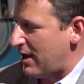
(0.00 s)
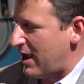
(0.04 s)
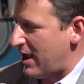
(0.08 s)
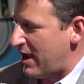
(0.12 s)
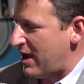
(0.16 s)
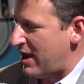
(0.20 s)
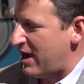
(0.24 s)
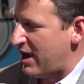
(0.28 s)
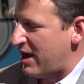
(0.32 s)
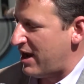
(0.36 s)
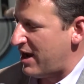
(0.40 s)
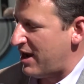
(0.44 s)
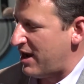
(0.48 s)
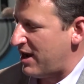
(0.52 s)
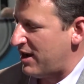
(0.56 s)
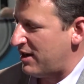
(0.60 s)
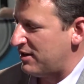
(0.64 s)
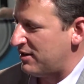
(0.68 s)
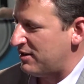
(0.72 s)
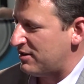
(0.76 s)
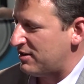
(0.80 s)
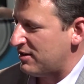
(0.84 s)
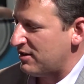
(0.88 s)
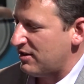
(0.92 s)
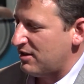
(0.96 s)

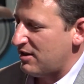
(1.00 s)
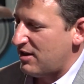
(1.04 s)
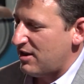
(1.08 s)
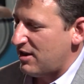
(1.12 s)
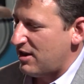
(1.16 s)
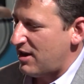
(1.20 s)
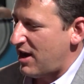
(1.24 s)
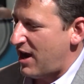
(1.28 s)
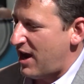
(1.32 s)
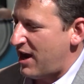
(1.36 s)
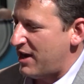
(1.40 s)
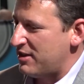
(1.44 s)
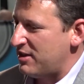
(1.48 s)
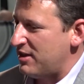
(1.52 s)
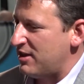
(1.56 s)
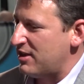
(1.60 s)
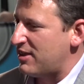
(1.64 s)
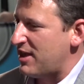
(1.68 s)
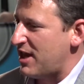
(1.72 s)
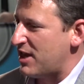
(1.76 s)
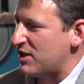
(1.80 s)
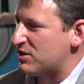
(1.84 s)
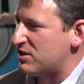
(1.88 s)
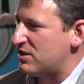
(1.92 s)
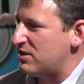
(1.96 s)
And I think
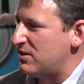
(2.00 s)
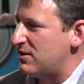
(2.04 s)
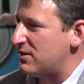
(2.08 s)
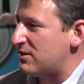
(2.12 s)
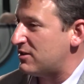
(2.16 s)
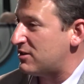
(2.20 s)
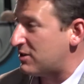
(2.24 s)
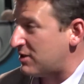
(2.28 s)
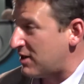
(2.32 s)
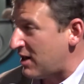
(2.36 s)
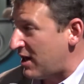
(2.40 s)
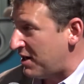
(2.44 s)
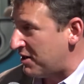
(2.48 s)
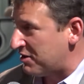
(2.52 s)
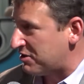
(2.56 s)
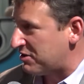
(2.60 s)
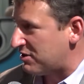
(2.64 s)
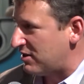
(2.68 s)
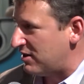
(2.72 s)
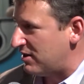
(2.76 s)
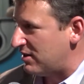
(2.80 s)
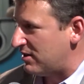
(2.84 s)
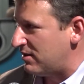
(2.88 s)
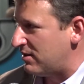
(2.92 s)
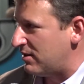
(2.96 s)
that's a
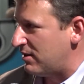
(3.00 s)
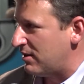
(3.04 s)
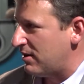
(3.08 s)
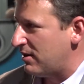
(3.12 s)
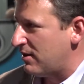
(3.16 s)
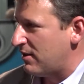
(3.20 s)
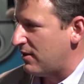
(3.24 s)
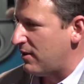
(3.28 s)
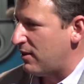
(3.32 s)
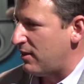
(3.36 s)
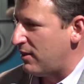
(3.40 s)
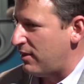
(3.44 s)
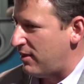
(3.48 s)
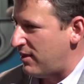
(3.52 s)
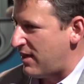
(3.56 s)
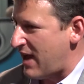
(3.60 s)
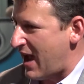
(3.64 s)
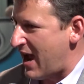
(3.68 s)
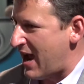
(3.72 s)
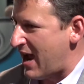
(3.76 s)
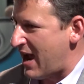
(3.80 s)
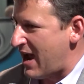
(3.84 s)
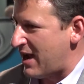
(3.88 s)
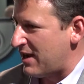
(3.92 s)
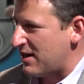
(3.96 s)
discussion
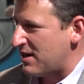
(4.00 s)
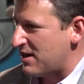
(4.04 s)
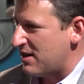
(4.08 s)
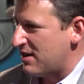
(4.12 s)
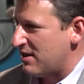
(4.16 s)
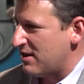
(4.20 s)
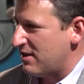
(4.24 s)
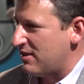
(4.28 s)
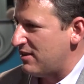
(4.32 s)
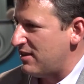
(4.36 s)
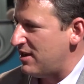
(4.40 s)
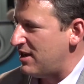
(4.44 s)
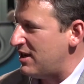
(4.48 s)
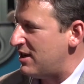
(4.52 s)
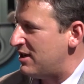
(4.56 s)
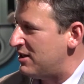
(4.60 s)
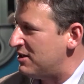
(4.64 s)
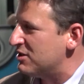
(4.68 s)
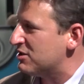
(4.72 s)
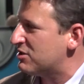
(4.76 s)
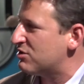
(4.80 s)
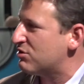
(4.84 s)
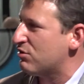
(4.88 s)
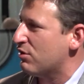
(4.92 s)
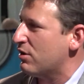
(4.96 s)
that the
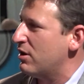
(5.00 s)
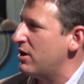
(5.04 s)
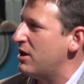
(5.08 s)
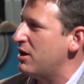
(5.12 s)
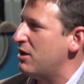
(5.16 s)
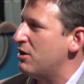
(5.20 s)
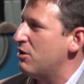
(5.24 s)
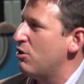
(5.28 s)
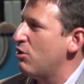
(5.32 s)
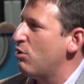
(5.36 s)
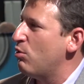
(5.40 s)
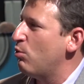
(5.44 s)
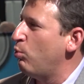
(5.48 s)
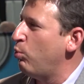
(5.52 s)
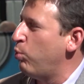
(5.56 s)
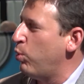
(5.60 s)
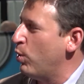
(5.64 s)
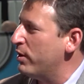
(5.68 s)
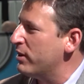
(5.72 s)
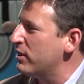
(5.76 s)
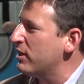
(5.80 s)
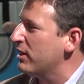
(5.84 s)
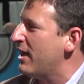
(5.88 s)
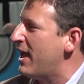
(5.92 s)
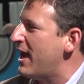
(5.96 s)
industry
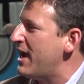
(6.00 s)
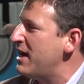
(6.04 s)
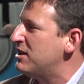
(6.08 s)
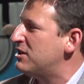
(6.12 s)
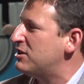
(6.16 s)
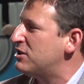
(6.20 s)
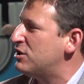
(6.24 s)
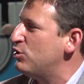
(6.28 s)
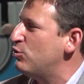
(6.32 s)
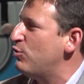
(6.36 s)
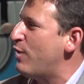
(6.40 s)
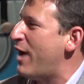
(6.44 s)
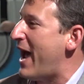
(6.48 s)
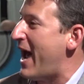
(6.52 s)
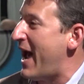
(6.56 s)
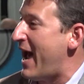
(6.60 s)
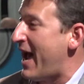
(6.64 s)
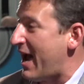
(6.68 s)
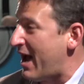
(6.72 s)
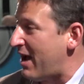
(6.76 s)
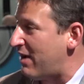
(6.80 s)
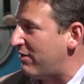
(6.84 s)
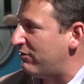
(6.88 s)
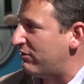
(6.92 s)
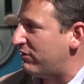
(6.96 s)
would like to
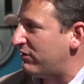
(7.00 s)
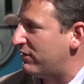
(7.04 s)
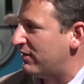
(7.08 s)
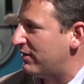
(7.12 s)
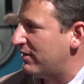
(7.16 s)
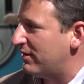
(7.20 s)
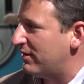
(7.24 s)
have